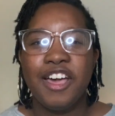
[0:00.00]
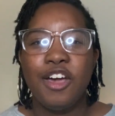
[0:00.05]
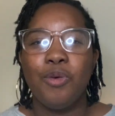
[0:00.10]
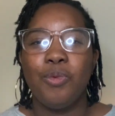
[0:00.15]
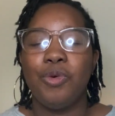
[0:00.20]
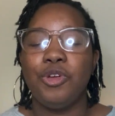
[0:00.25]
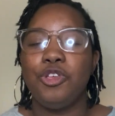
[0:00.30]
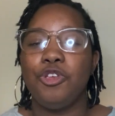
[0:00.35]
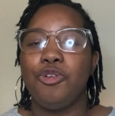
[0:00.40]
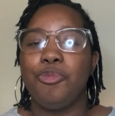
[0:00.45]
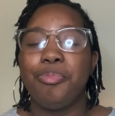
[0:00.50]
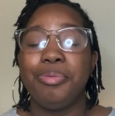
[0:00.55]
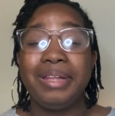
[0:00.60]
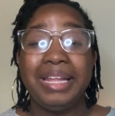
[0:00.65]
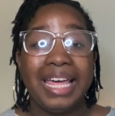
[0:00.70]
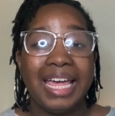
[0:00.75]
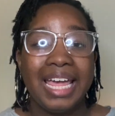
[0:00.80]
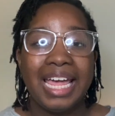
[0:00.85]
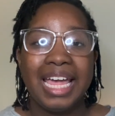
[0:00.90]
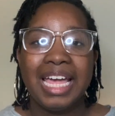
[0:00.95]
When you
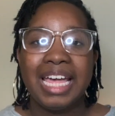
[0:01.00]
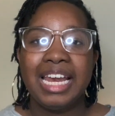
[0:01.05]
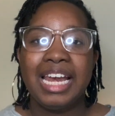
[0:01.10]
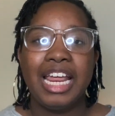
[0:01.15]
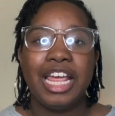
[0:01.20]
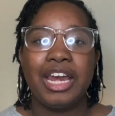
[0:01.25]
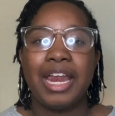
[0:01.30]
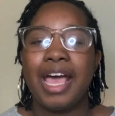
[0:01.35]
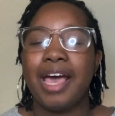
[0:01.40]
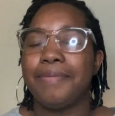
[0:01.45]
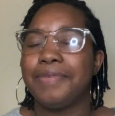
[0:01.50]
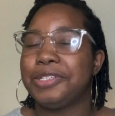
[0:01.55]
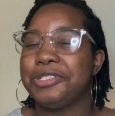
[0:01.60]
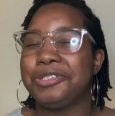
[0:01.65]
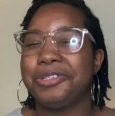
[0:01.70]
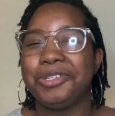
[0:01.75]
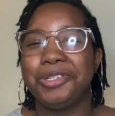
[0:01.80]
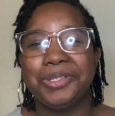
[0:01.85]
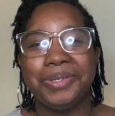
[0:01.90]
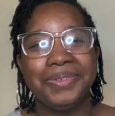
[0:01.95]
plan and have a
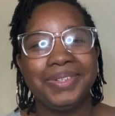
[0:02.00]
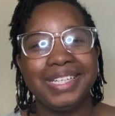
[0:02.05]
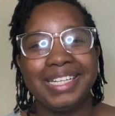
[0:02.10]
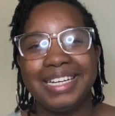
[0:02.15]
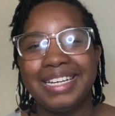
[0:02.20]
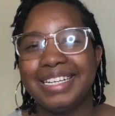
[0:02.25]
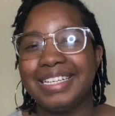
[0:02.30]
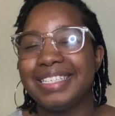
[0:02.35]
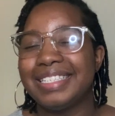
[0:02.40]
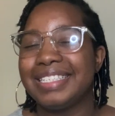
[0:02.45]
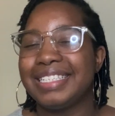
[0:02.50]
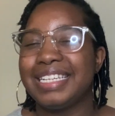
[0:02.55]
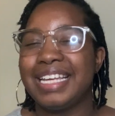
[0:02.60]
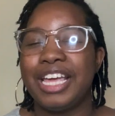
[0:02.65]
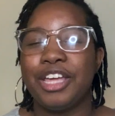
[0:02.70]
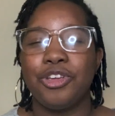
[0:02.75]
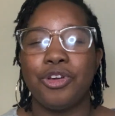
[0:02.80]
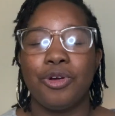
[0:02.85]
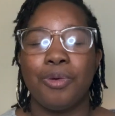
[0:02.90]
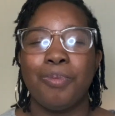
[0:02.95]
to-do list
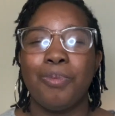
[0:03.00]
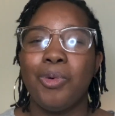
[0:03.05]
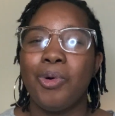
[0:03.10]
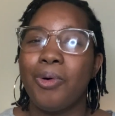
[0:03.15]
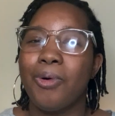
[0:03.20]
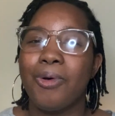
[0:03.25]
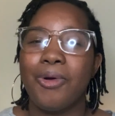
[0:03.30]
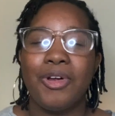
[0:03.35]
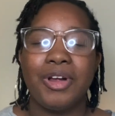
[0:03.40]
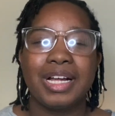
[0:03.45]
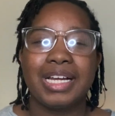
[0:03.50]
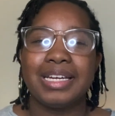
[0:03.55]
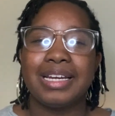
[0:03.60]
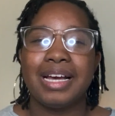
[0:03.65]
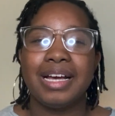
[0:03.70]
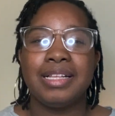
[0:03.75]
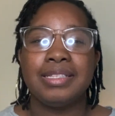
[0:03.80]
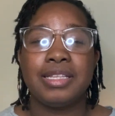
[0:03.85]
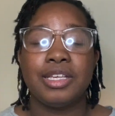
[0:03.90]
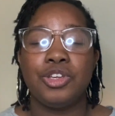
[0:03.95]
and you're more
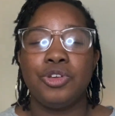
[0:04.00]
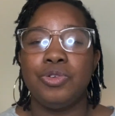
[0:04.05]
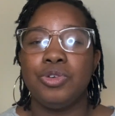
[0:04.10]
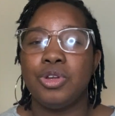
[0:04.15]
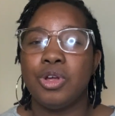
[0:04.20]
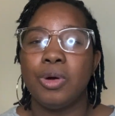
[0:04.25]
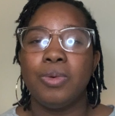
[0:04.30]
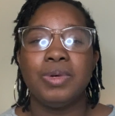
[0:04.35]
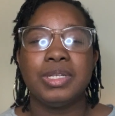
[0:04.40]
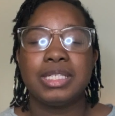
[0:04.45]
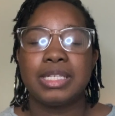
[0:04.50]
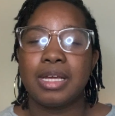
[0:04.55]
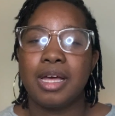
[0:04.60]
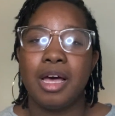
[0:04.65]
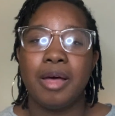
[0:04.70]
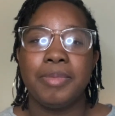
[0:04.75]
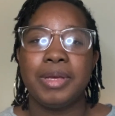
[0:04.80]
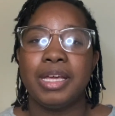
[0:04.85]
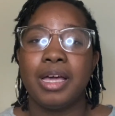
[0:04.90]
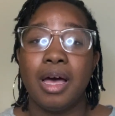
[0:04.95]
organized and you know what's
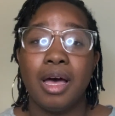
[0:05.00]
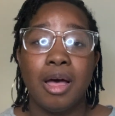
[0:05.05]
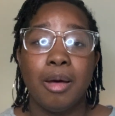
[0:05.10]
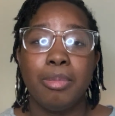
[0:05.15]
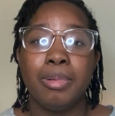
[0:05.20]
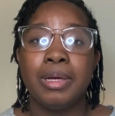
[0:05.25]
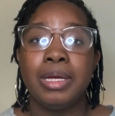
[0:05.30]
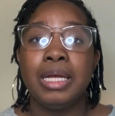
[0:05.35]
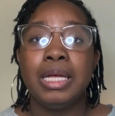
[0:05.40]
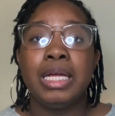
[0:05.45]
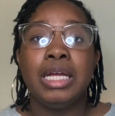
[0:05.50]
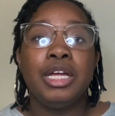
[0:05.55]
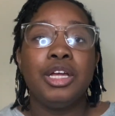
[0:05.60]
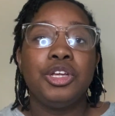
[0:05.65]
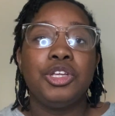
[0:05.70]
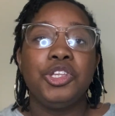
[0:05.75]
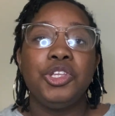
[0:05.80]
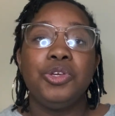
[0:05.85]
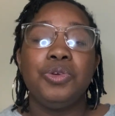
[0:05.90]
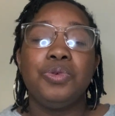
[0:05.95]
coming up,
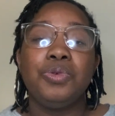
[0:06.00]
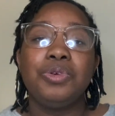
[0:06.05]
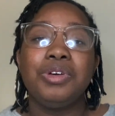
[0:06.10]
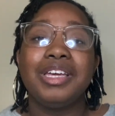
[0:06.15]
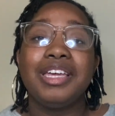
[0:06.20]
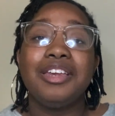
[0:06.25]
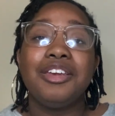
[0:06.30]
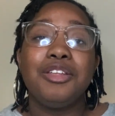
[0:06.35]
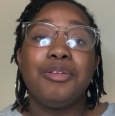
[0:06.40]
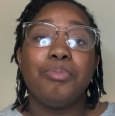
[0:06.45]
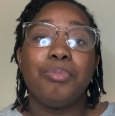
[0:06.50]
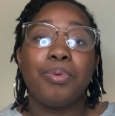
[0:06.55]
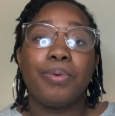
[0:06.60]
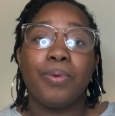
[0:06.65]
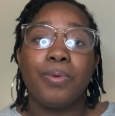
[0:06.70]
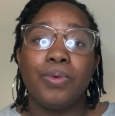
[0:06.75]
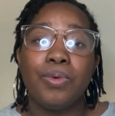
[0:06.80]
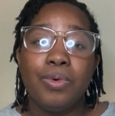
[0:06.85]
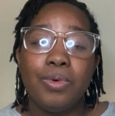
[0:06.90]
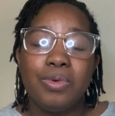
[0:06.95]
you can
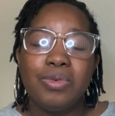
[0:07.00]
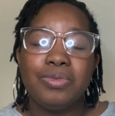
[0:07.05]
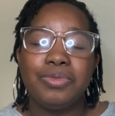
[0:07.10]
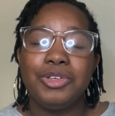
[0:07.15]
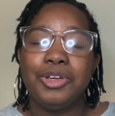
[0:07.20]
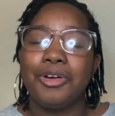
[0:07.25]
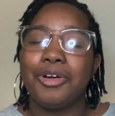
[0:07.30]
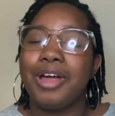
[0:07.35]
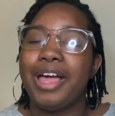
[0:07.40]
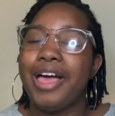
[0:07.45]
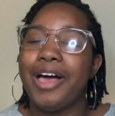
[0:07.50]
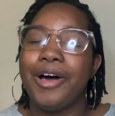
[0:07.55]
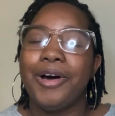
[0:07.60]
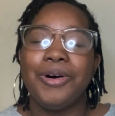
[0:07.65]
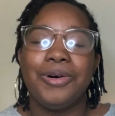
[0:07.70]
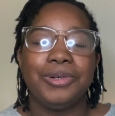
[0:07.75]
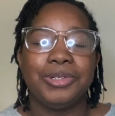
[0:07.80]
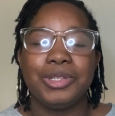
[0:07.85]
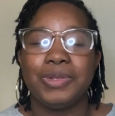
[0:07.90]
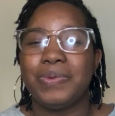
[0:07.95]
improve your
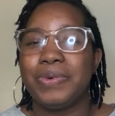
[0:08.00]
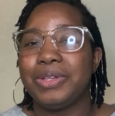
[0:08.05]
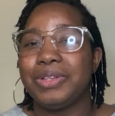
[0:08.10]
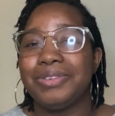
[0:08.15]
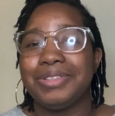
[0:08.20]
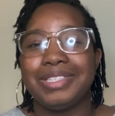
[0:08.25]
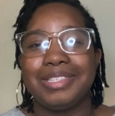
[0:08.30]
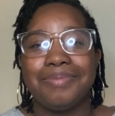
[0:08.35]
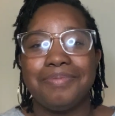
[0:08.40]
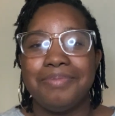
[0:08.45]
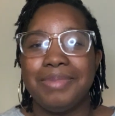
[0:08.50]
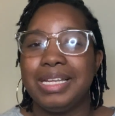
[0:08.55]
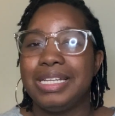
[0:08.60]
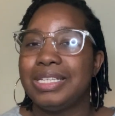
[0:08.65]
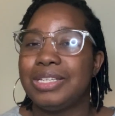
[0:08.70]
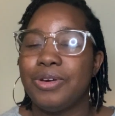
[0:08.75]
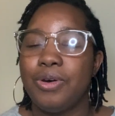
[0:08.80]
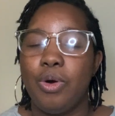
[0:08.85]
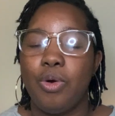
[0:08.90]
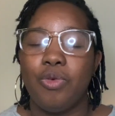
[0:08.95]
health, whether it's
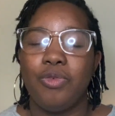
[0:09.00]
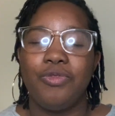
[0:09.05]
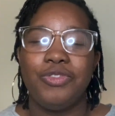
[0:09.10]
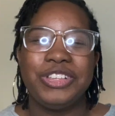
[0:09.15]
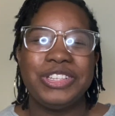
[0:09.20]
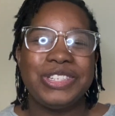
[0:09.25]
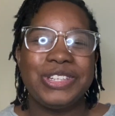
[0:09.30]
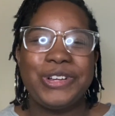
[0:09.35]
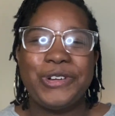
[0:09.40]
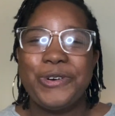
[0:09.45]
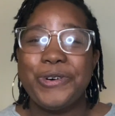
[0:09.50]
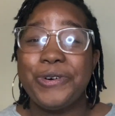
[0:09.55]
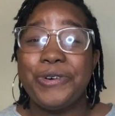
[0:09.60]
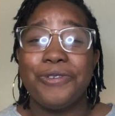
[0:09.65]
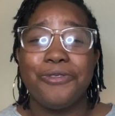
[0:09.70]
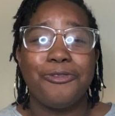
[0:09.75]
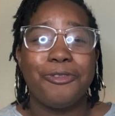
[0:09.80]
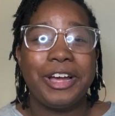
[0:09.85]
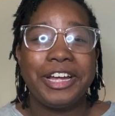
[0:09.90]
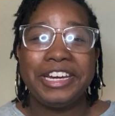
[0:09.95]
mental,
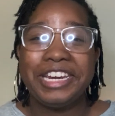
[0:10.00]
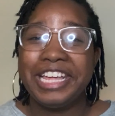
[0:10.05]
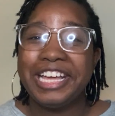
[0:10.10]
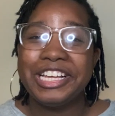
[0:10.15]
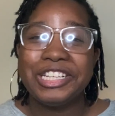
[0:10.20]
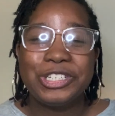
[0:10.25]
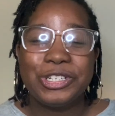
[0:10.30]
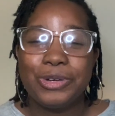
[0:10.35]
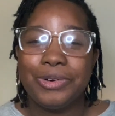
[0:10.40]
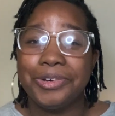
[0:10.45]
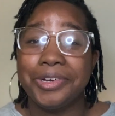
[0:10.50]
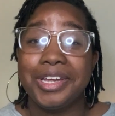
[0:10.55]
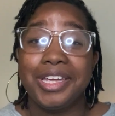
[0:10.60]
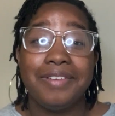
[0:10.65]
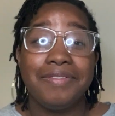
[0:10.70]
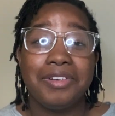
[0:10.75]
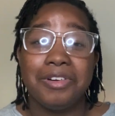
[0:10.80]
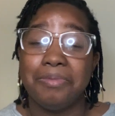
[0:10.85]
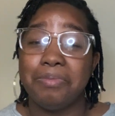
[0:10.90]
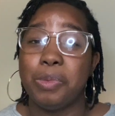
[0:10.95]
physical, financial,
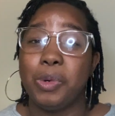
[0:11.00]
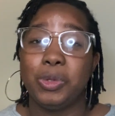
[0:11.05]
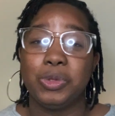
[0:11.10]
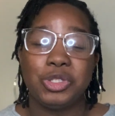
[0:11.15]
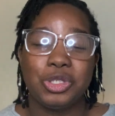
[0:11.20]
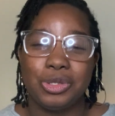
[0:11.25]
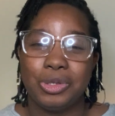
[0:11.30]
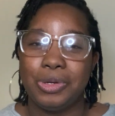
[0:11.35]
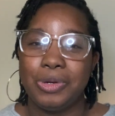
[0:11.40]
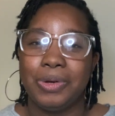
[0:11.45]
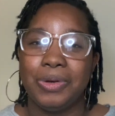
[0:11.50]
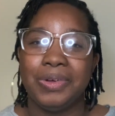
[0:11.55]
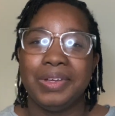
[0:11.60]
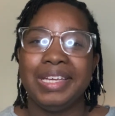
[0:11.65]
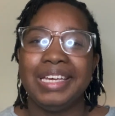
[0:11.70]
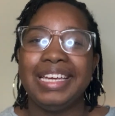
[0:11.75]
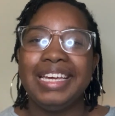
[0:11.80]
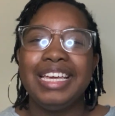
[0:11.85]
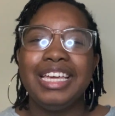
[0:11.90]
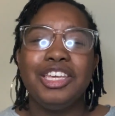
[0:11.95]
even emotional.
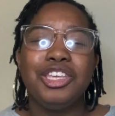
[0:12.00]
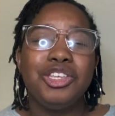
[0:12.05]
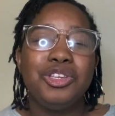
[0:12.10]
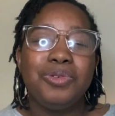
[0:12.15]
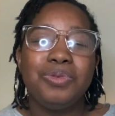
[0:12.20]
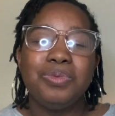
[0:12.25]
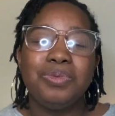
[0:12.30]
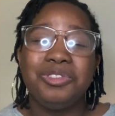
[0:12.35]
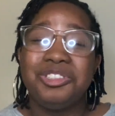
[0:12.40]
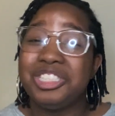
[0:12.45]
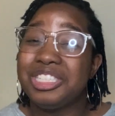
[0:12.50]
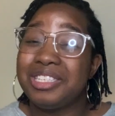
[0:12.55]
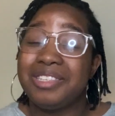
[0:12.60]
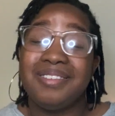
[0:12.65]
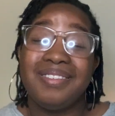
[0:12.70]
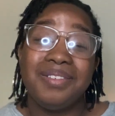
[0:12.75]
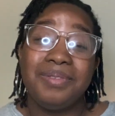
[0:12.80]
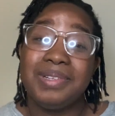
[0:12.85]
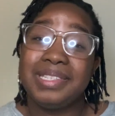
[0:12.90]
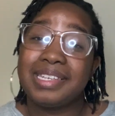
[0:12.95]
You just
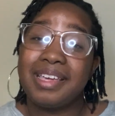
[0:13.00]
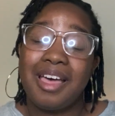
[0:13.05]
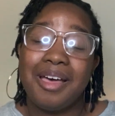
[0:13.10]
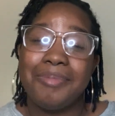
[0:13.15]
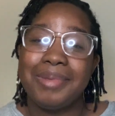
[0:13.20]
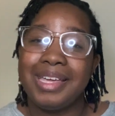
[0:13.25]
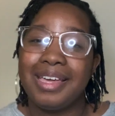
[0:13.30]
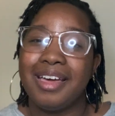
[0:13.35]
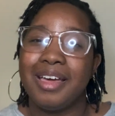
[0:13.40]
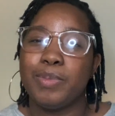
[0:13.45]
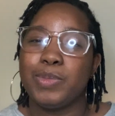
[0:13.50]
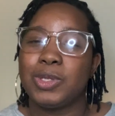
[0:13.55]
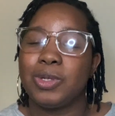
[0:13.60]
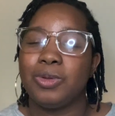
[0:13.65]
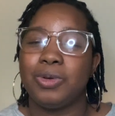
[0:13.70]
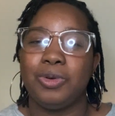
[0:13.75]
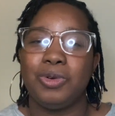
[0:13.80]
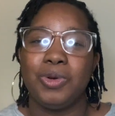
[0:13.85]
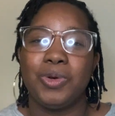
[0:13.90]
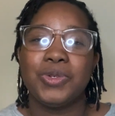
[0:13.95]
know what's coming up, so
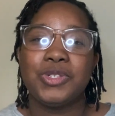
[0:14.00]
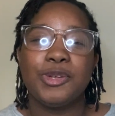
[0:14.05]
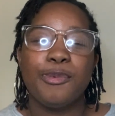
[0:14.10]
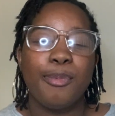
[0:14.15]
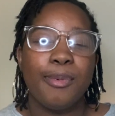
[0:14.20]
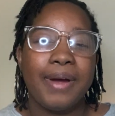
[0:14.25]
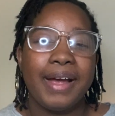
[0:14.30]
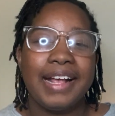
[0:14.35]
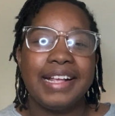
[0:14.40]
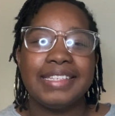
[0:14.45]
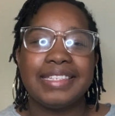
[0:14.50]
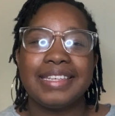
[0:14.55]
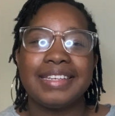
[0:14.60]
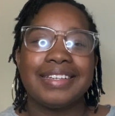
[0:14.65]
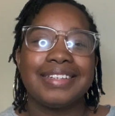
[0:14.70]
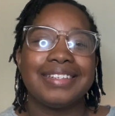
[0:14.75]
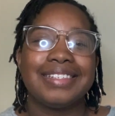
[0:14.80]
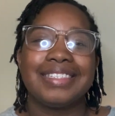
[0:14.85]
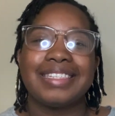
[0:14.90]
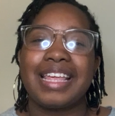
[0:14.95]
there are no
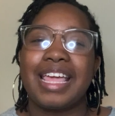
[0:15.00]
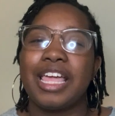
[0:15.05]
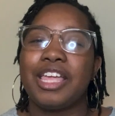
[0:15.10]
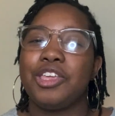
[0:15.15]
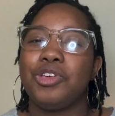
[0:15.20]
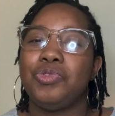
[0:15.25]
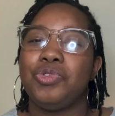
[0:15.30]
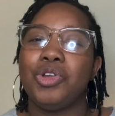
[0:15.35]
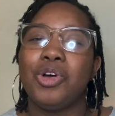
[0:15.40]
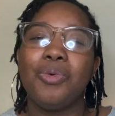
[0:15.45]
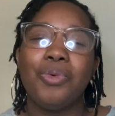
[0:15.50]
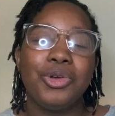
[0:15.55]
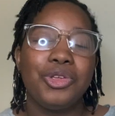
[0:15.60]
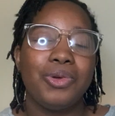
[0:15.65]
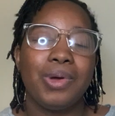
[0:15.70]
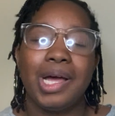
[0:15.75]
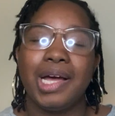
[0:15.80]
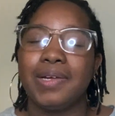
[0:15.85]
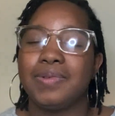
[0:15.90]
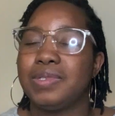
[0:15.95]
surprises and you know what
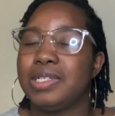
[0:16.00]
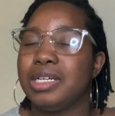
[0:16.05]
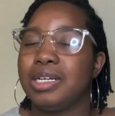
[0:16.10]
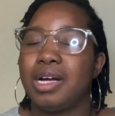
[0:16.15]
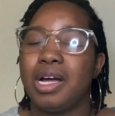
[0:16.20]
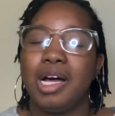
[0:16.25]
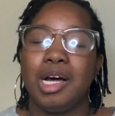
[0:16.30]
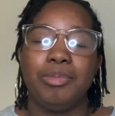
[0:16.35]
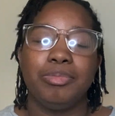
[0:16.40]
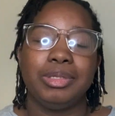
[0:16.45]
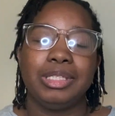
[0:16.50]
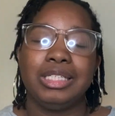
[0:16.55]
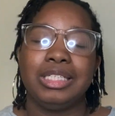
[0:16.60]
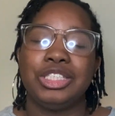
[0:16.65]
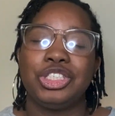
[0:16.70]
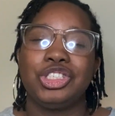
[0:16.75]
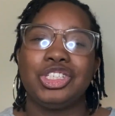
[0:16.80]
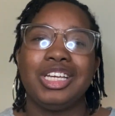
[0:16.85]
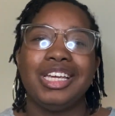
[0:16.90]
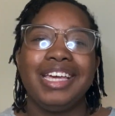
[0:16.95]
you have to
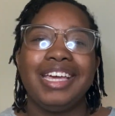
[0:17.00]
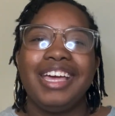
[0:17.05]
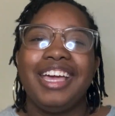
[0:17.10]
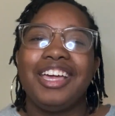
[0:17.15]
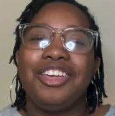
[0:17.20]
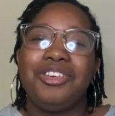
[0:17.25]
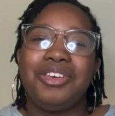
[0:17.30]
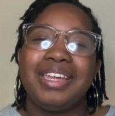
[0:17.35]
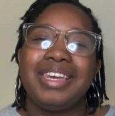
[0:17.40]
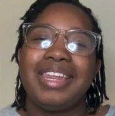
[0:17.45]
accomplish. And you can